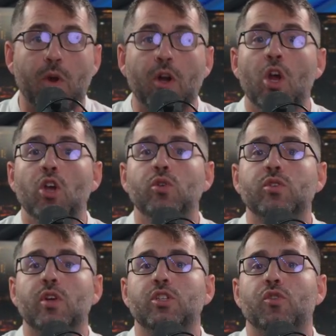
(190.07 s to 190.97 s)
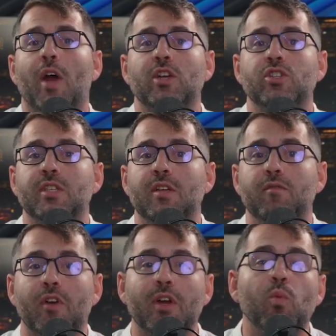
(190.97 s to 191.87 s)
where user interactions can
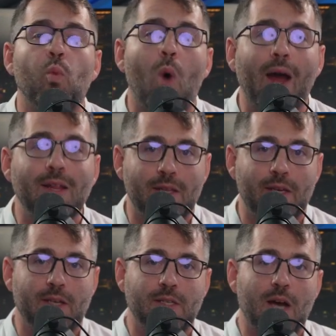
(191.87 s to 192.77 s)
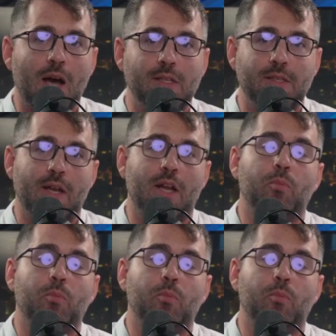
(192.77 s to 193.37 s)
vary widely in content and